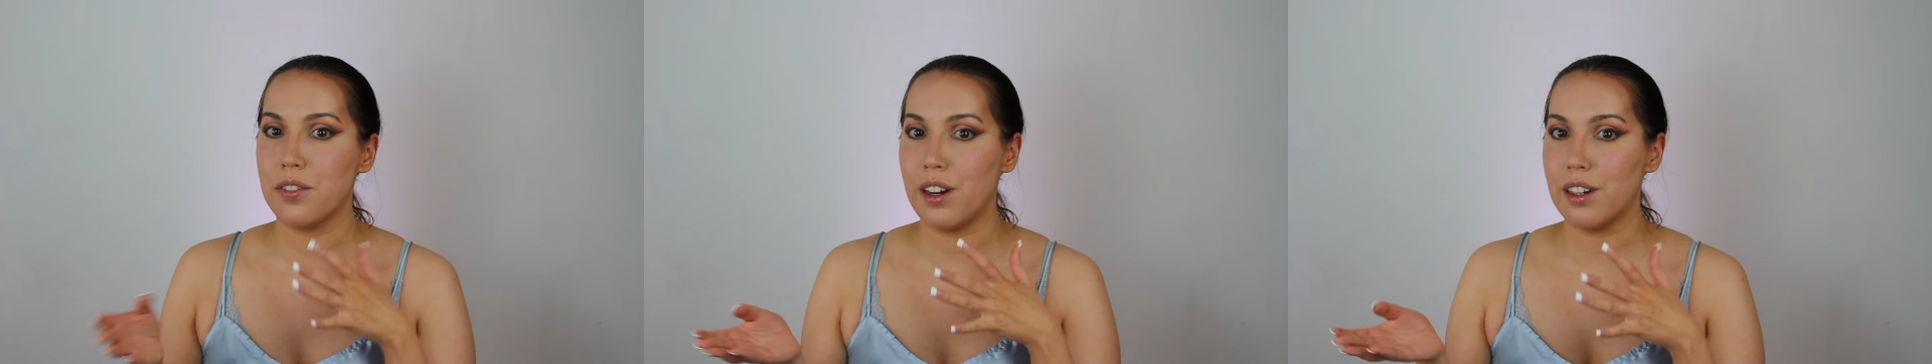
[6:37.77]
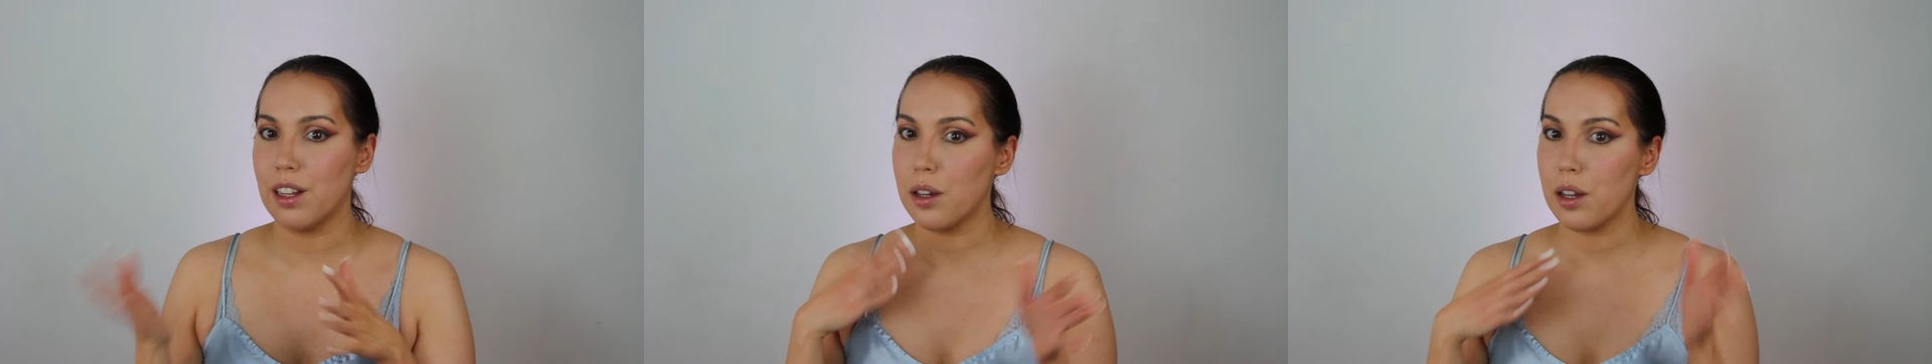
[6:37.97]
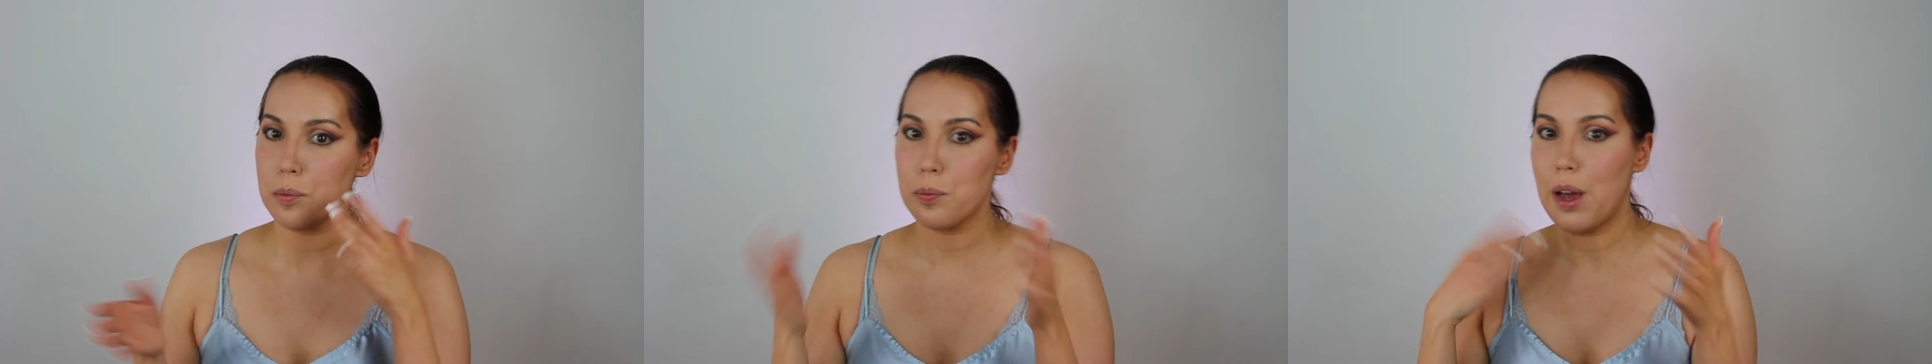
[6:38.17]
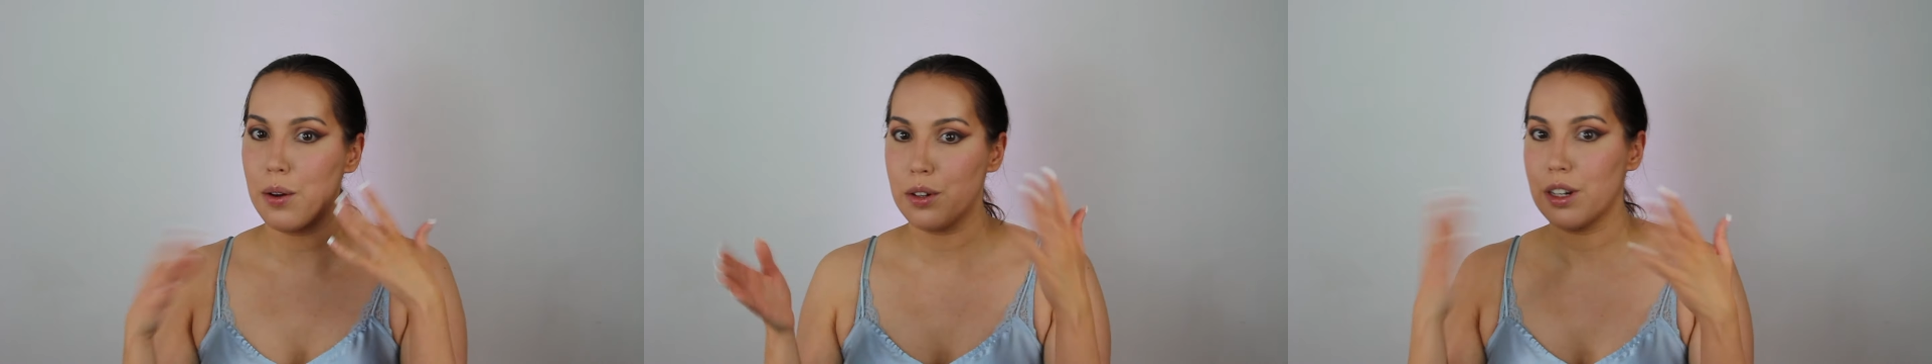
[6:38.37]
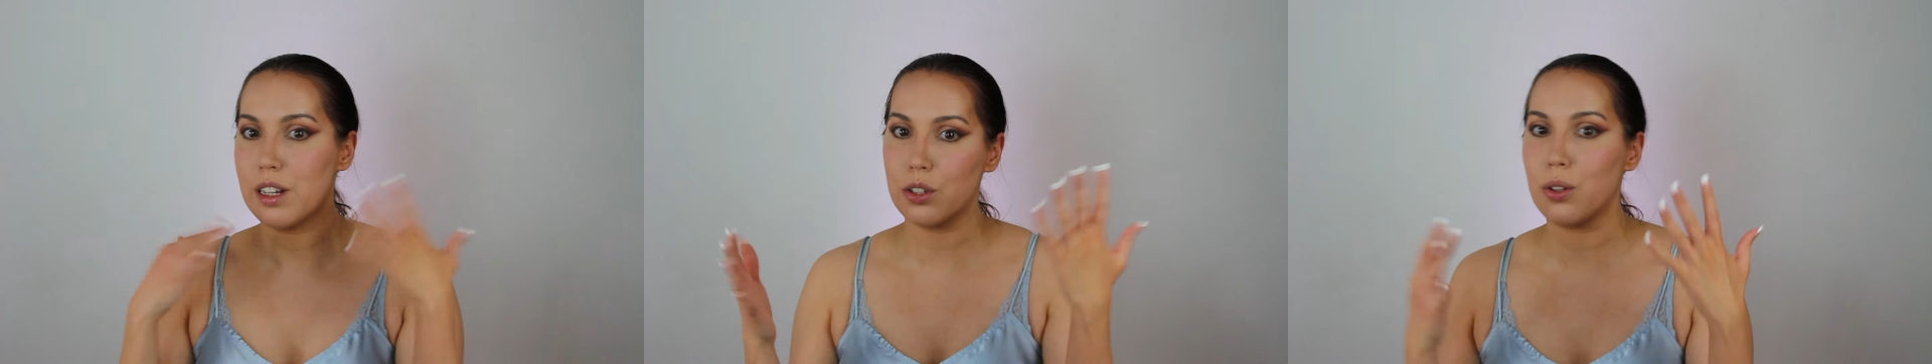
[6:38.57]
find like
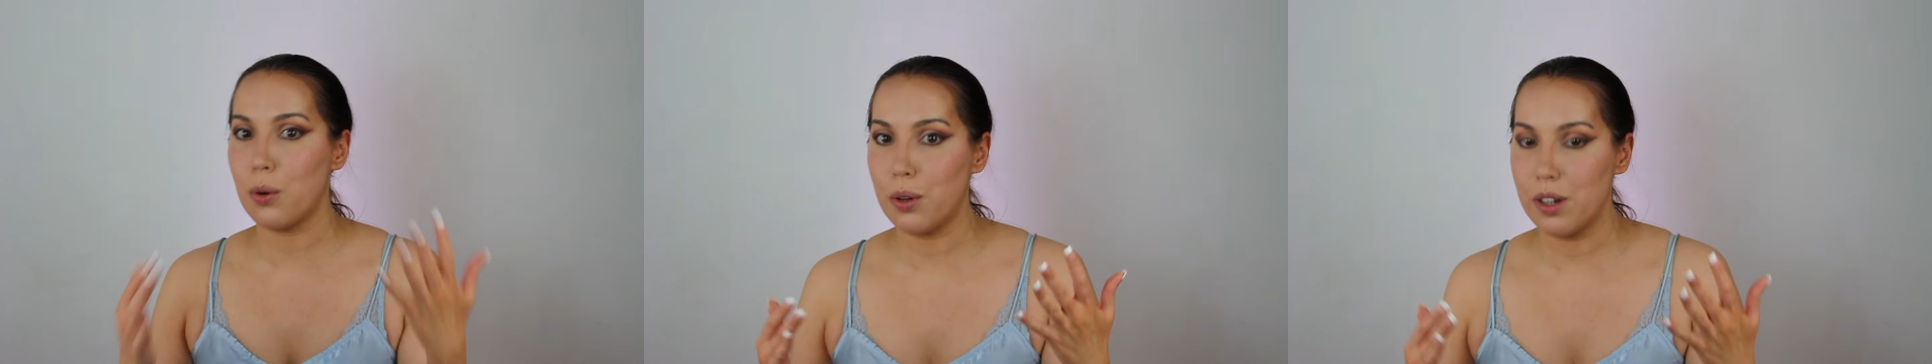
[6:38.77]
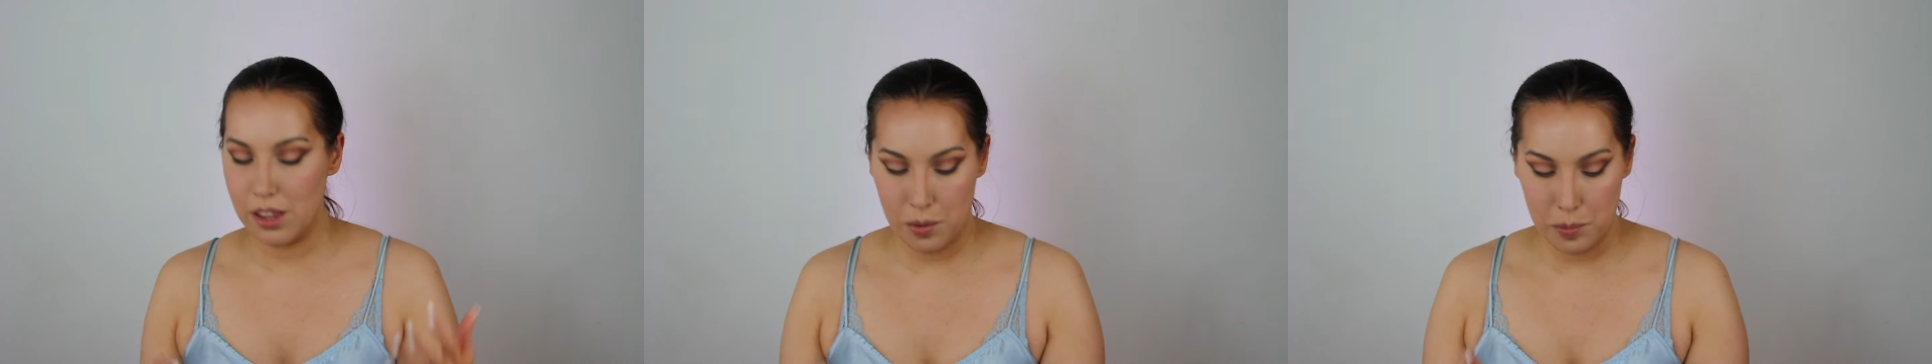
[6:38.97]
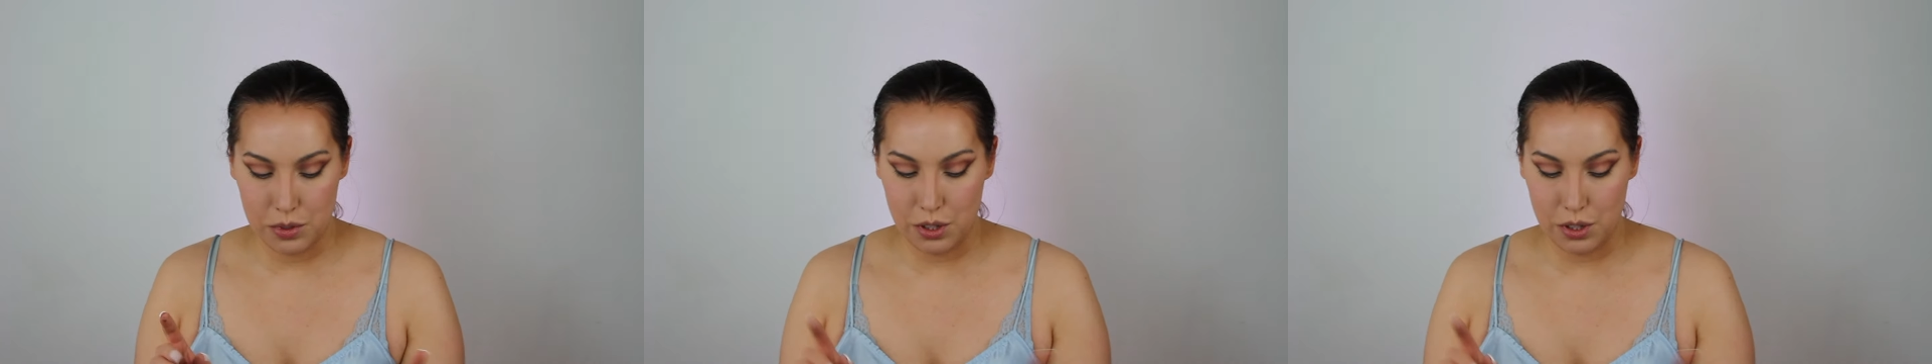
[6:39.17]
powder gets caught in them,